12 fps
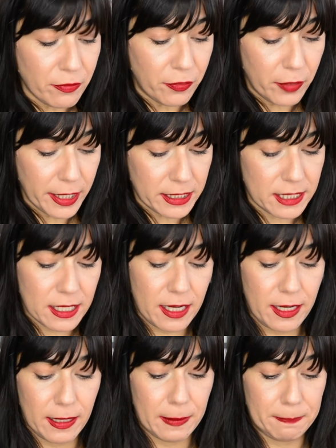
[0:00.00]
for it,
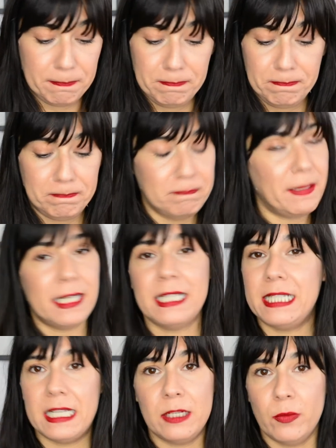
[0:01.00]
and
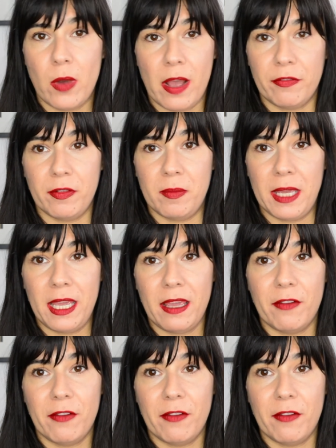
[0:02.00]
it didn't work for me.